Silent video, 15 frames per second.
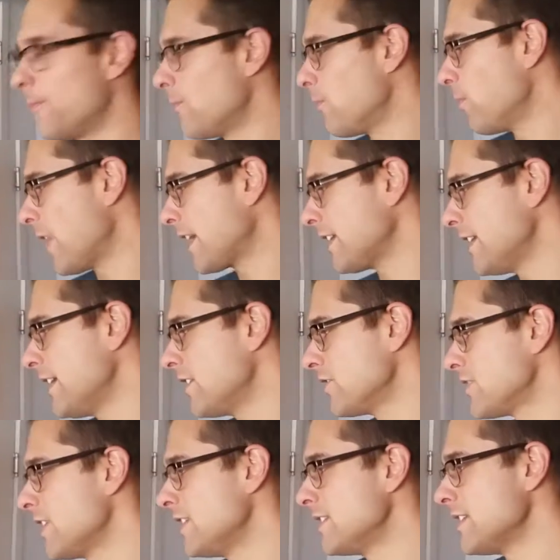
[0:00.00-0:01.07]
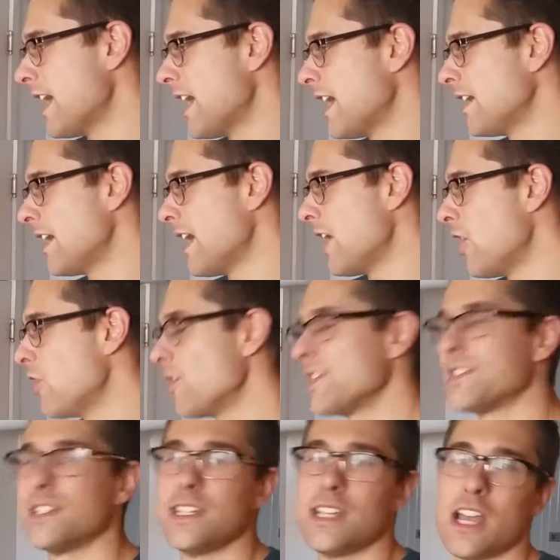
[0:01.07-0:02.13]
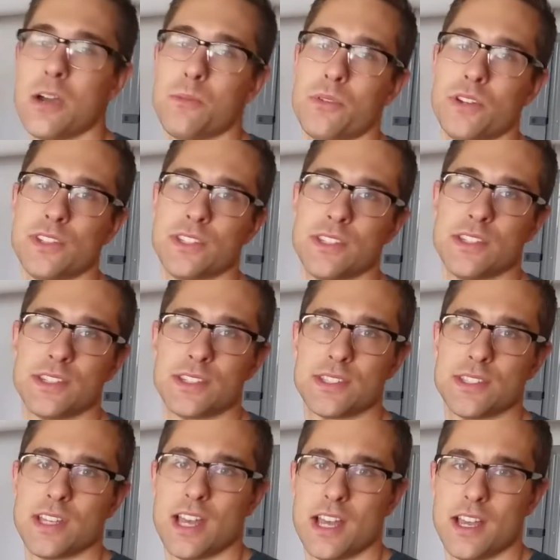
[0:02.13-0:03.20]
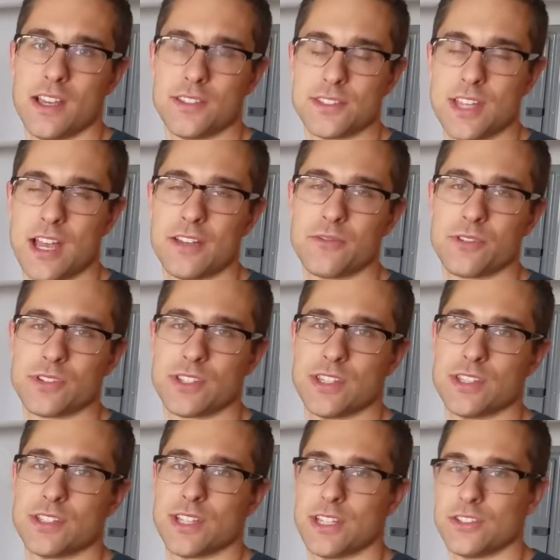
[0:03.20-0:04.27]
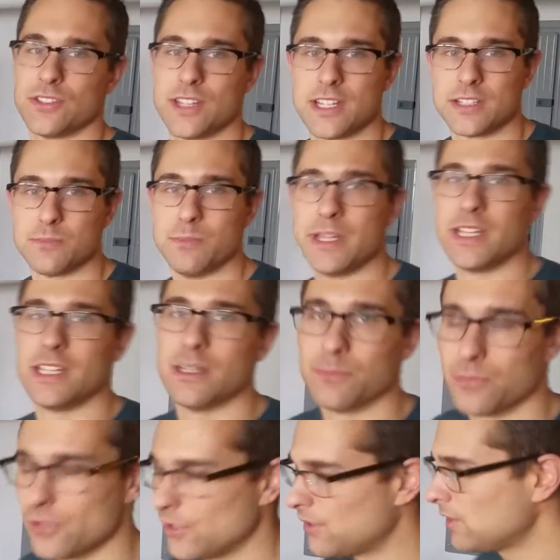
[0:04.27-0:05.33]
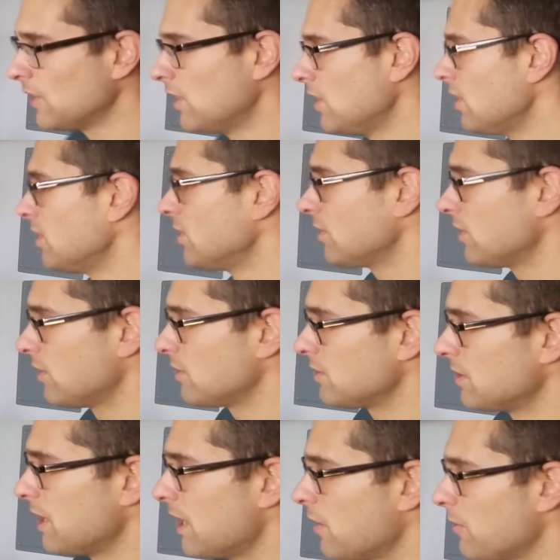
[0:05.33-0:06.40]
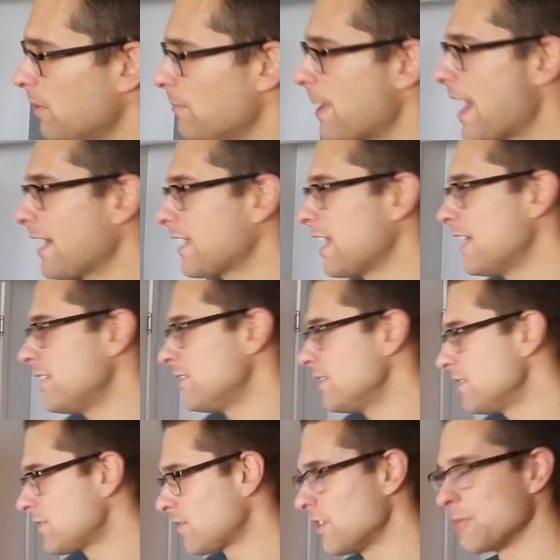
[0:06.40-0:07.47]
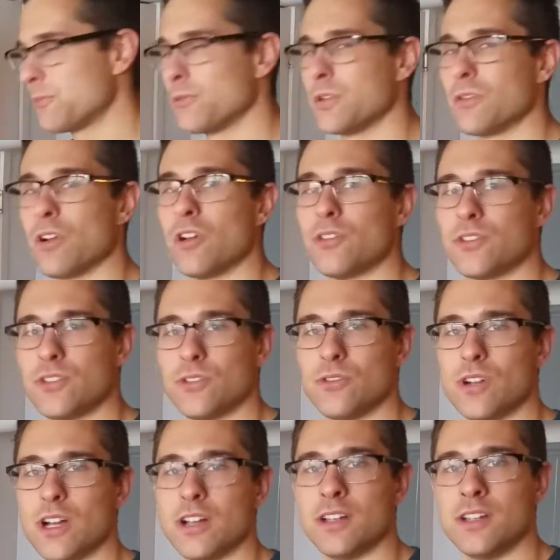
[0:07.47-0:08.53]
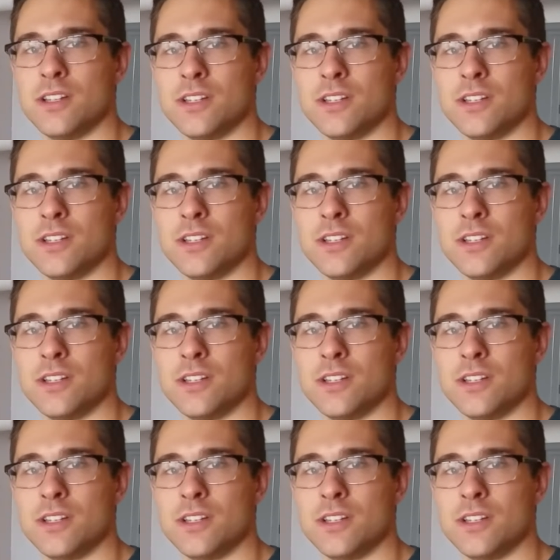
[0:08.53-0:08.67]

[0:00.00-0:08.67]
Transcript: Wekinator sends OSC outputs, and this software synthesizer takes MIDI inputs. So there's a back-end script we wrote to